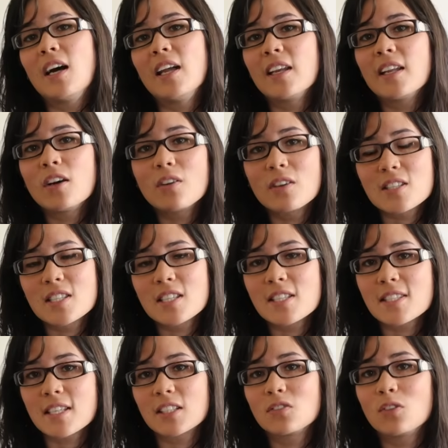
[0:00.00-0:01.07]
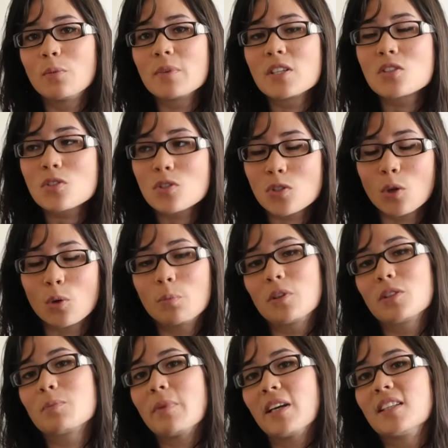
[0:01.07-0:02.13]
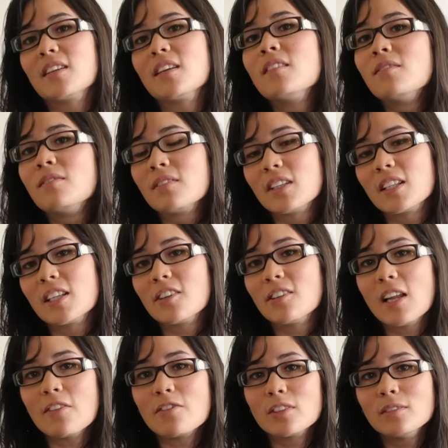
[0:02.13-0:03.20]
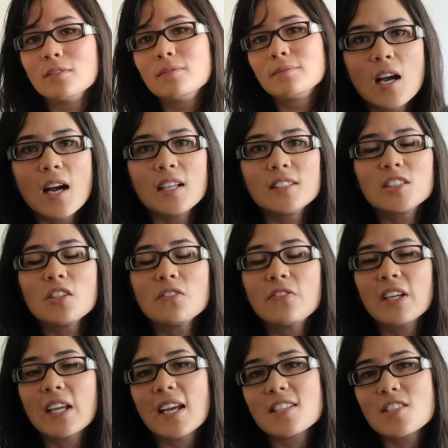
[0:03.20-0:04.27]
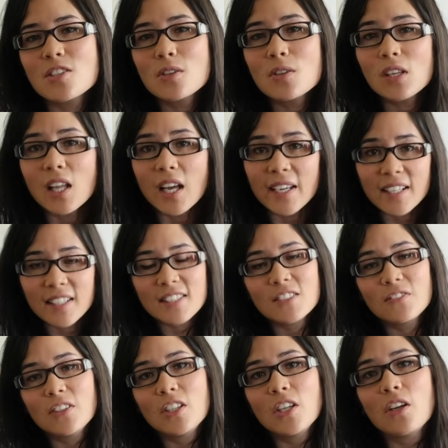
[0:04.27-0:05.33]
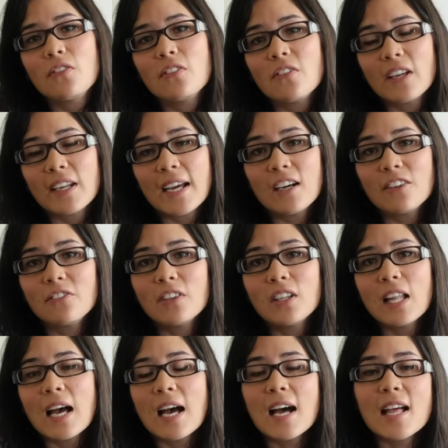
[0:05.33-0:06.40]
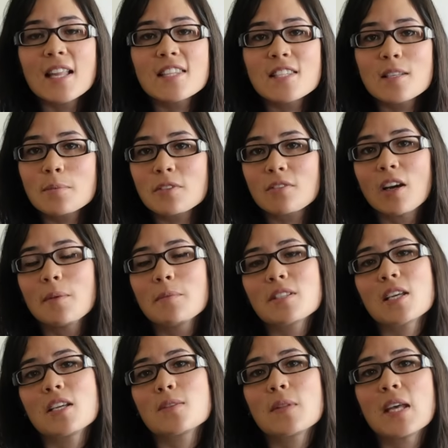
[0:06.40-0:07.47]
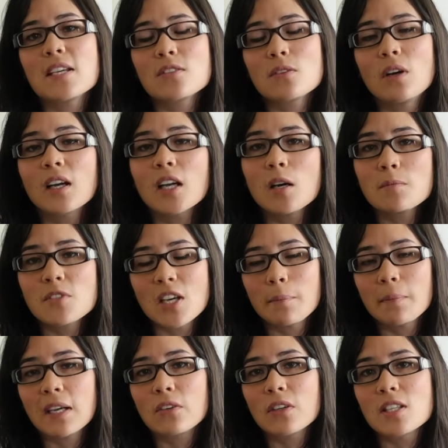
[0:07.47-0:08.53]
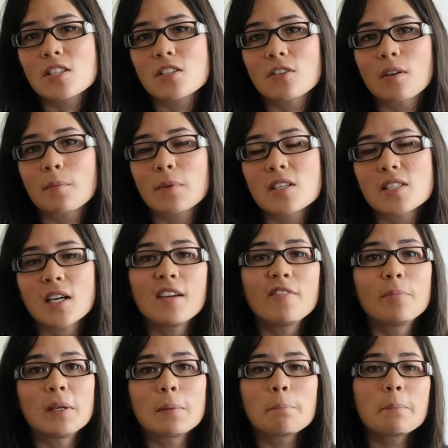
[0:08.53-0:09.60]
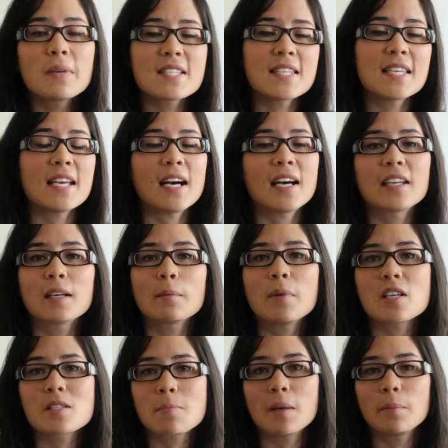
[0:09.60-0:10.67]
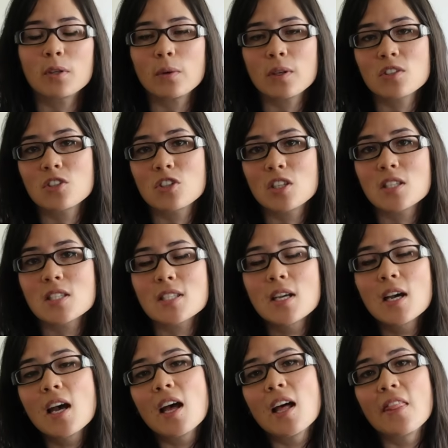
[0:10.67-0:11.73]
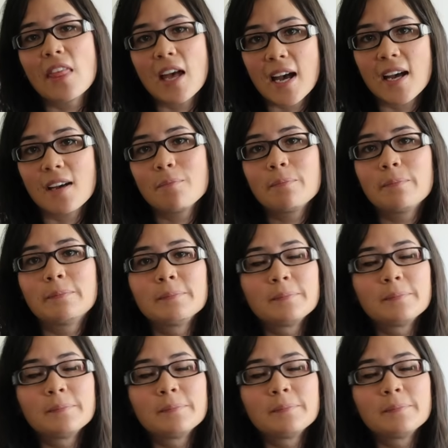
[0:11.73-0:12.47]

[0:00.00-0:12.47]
And honestly, sixth form is so much better than year eleven. Don't forget to like this video if you found it helpful, and subscribe to Science with Hazel, and come check me out on Instagram because I've been busy adding past paper questions there.